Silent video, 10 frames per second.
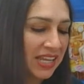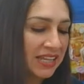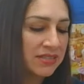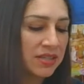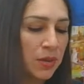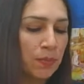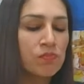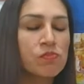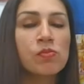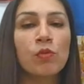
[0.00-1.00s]
is,
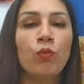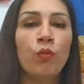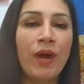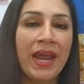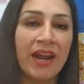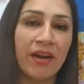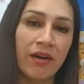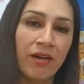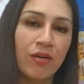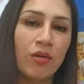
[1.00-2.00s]

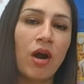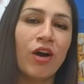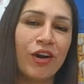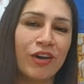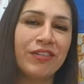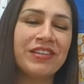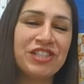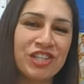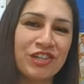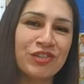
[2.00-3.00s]
where are the
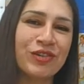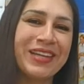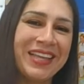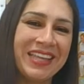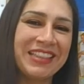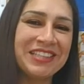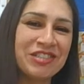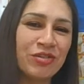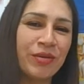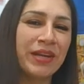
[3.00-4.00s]
children in the
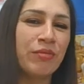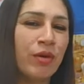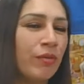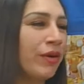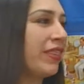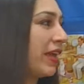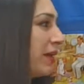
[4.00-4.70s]
story? Where were